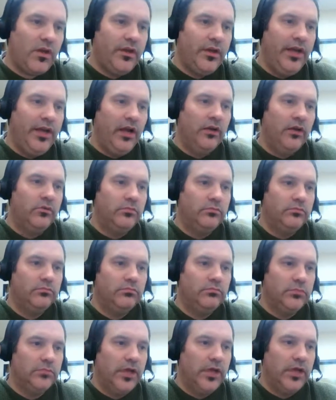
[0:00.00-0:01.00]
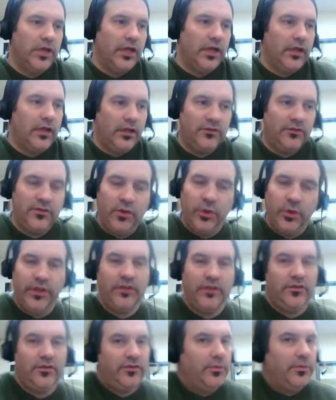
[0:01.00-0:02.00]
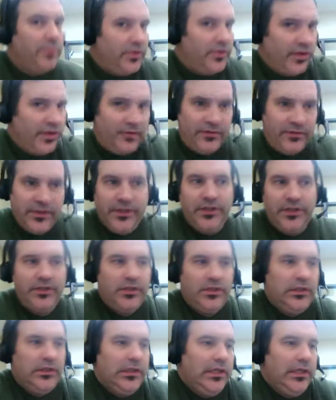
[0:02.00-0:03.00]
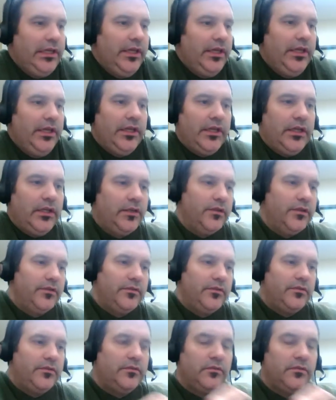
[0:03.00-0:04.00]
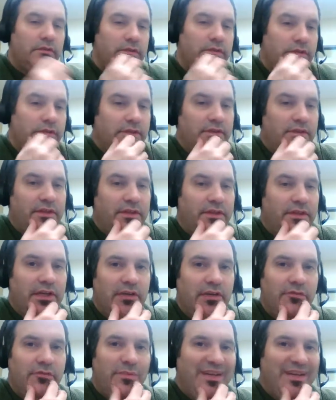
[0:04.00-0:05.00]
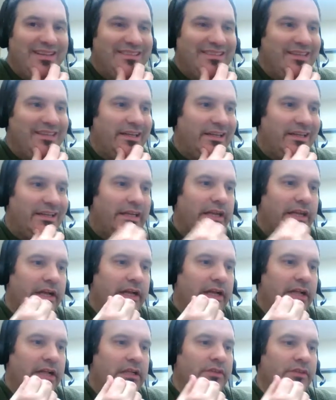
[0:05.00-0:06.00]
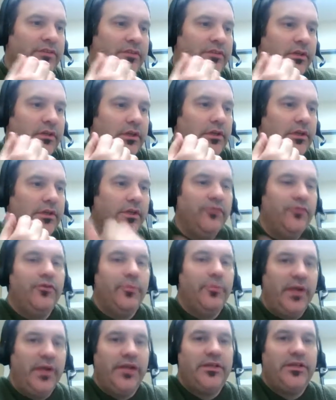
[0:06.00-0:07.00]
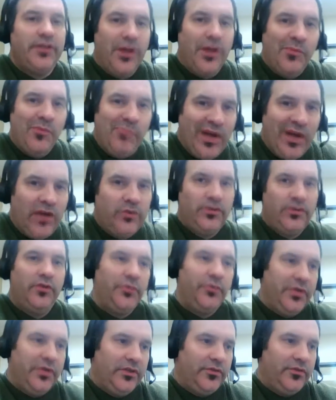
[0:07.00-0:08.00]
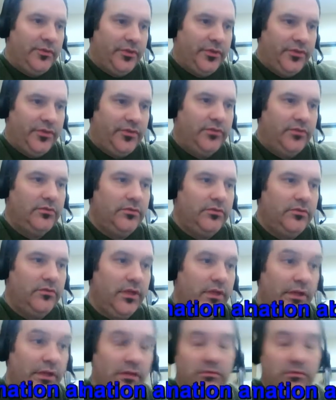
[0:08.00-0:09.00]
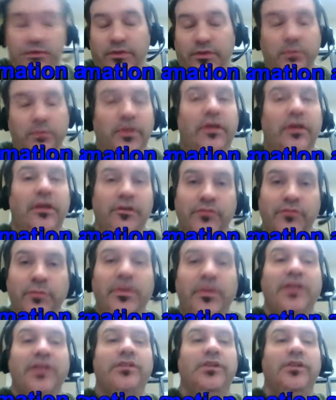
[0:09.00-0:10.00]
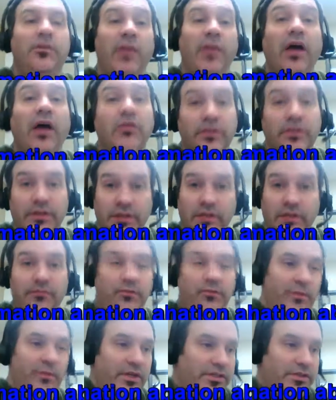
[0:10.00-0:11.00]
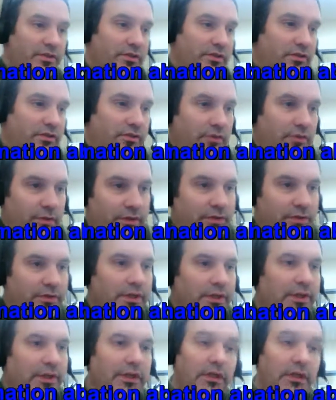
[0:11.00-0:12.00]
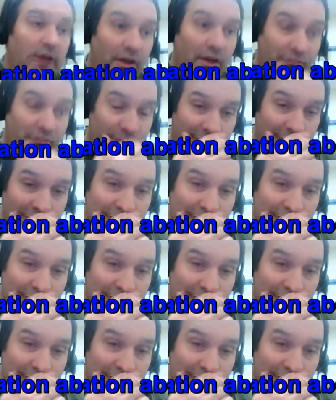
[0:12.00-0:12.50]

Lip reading: Now, a quick and simple definition is to think of metadata as information about a resource, and information about an information source. For